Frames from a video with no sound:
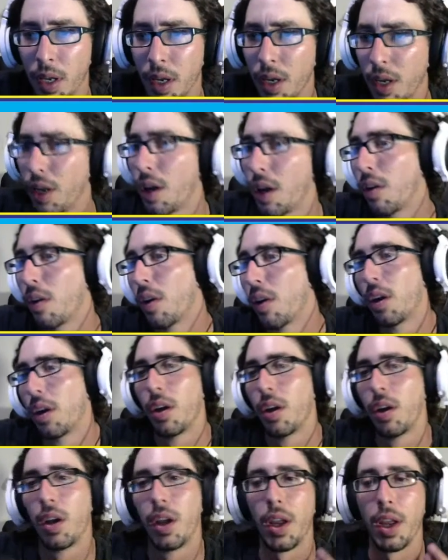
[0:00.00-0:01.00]
know,
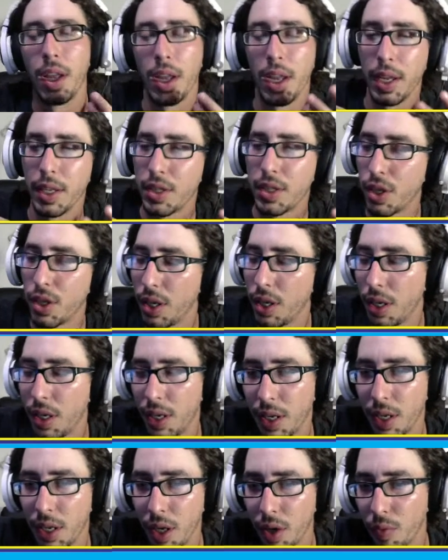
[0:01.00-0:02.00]
it's
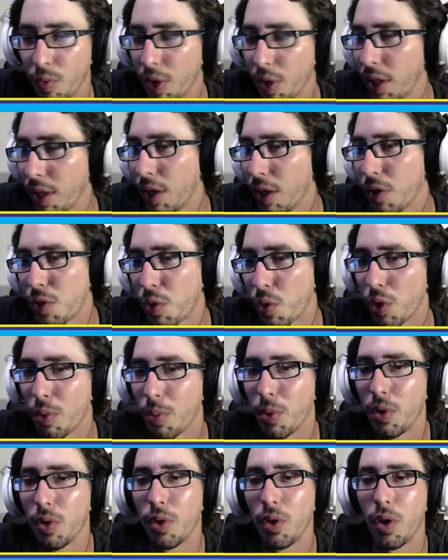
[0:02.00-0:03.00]
a really
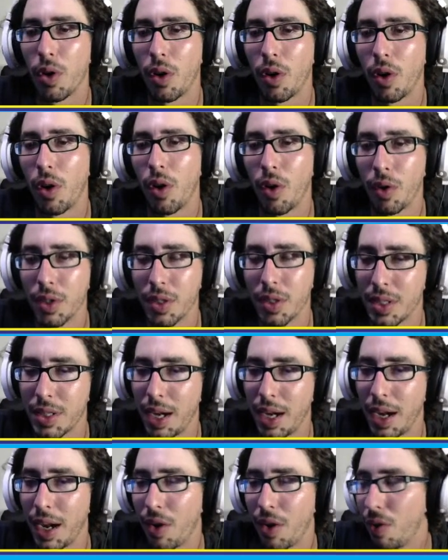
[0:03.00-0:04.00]
adorable art
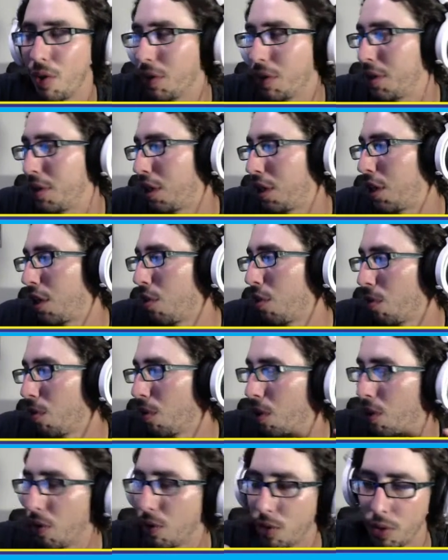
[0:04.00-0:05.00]
style. It's a cute
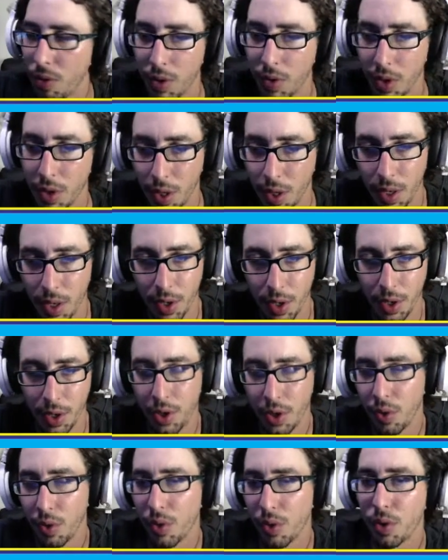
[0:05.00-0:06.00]
little, your
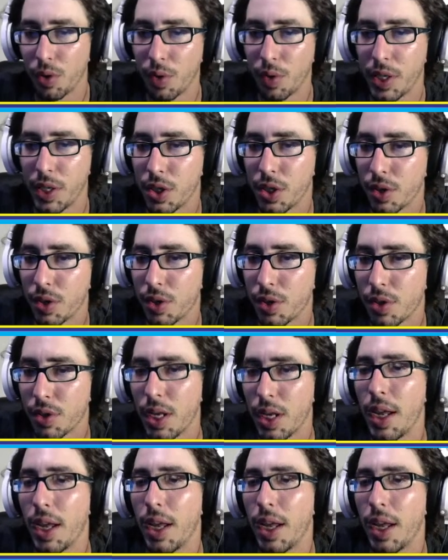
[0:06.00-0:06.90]
cute little creatures, and a